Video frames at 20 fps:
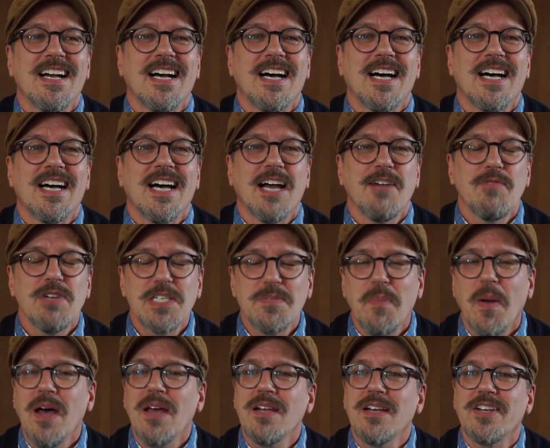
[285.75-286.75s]
I
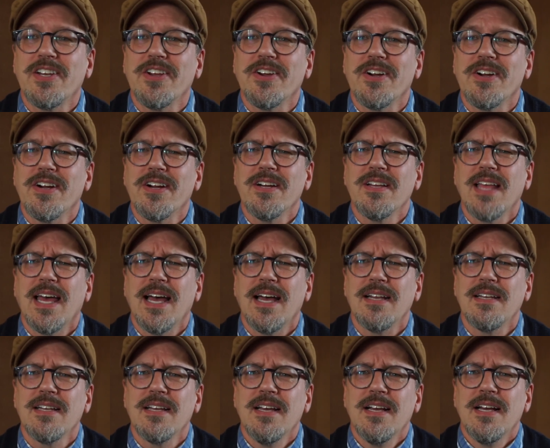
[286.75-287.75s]
responded to her
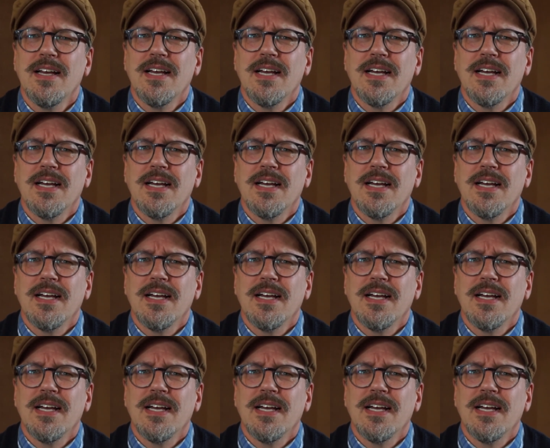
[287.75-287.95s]
that